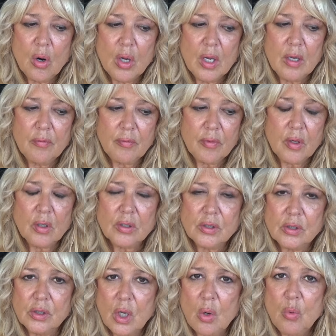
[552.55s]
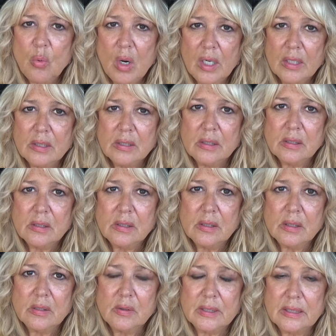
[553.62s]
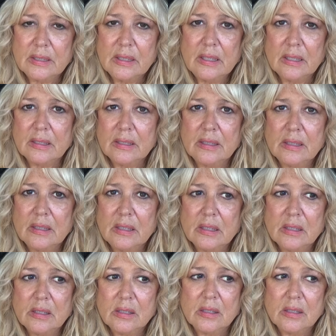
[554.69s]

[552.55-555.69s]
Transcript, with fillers: If there's no one to assist.